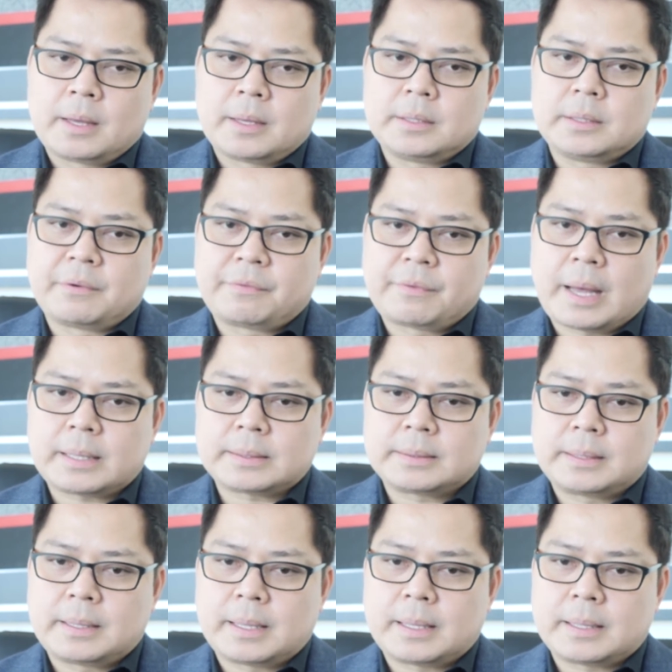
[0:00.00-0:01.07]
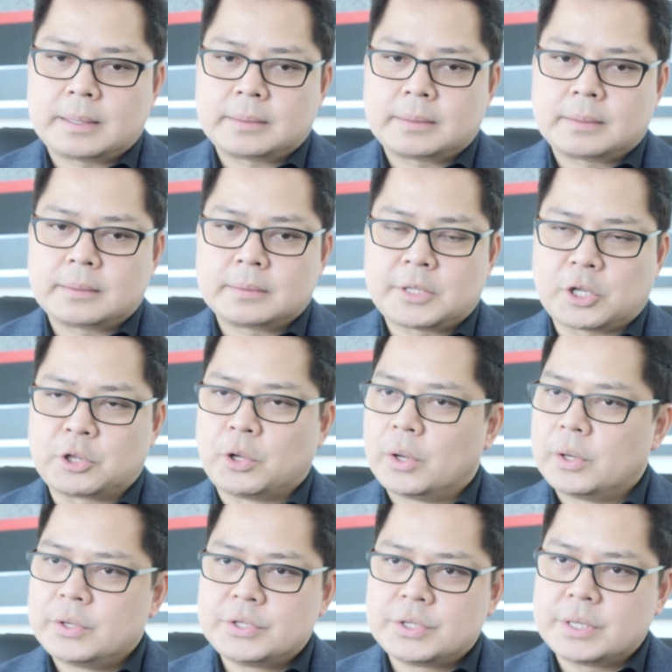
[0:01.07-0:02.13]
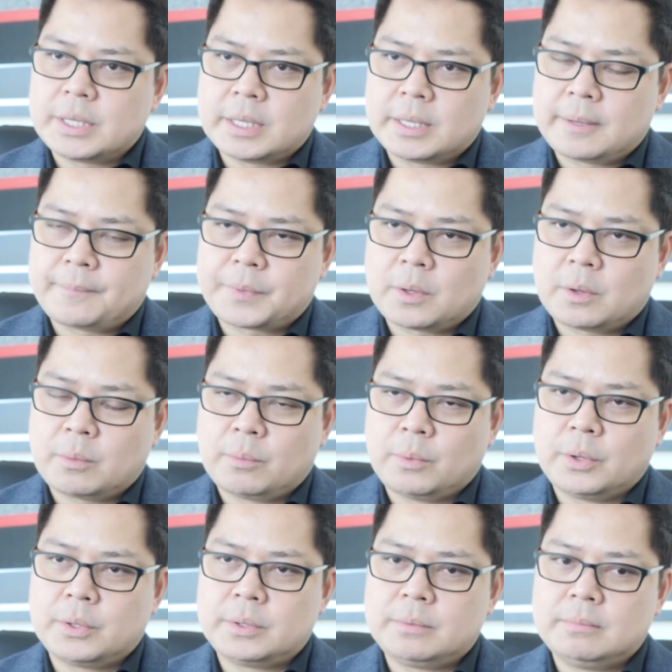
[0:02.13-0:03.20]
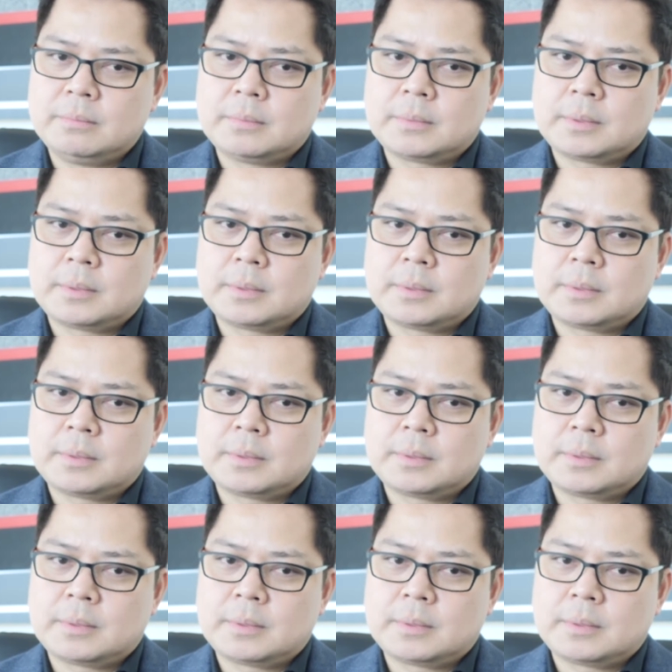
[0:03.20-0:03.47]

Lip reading: the fact that technology would